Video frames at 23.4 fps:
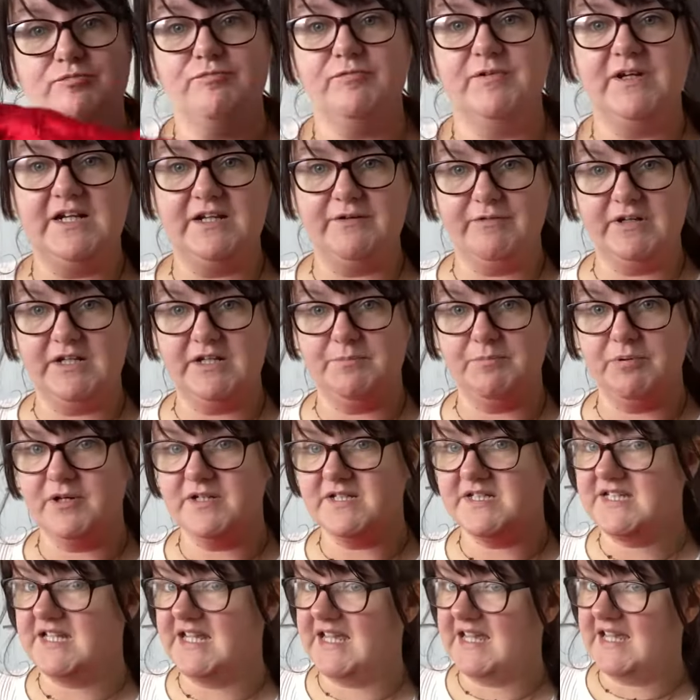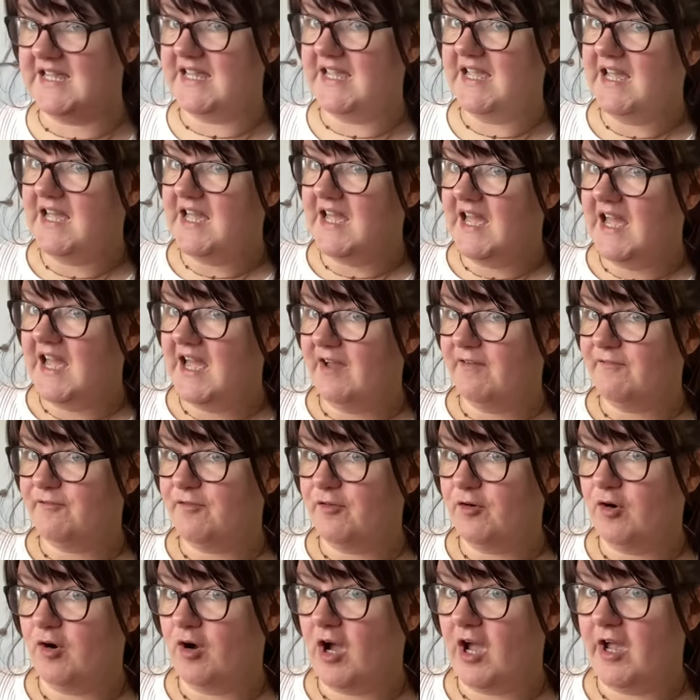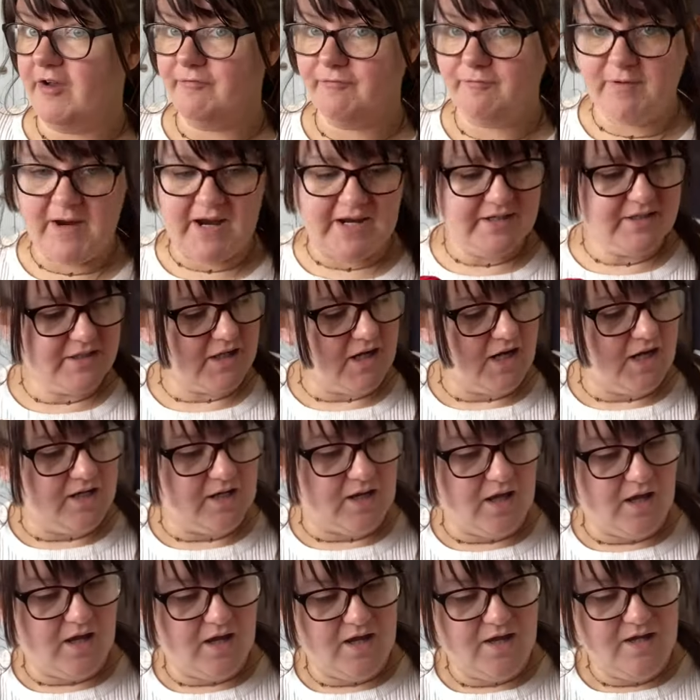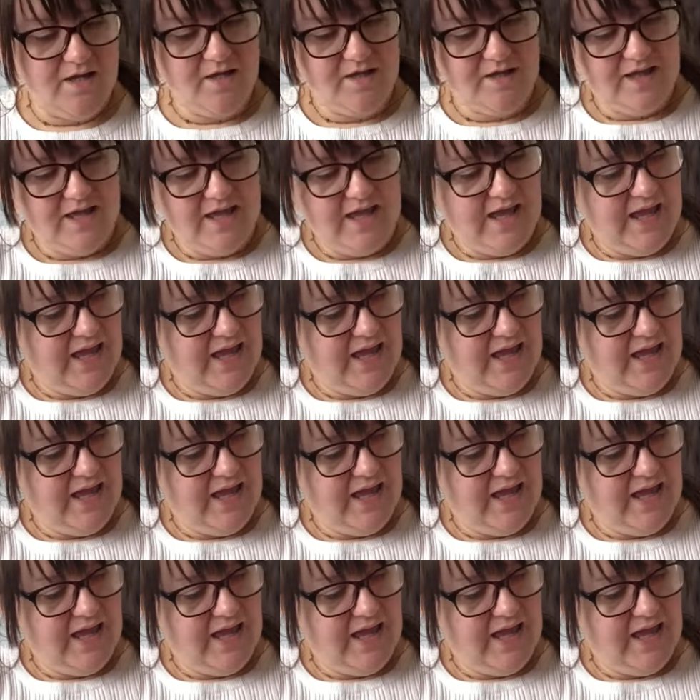is really, really pretty for a red color.